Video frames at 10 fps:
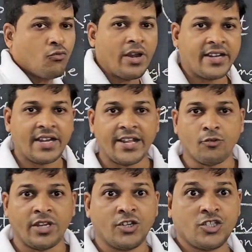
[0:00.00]
white light,
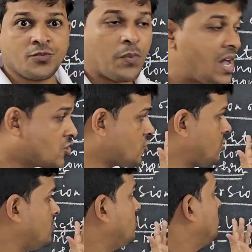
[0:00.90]
when dispersed,
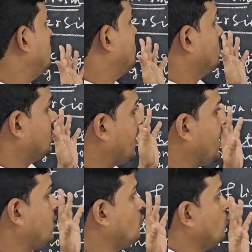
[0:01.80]

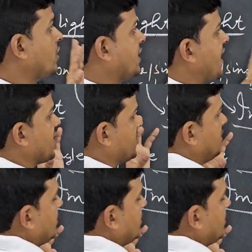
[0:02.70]
then we get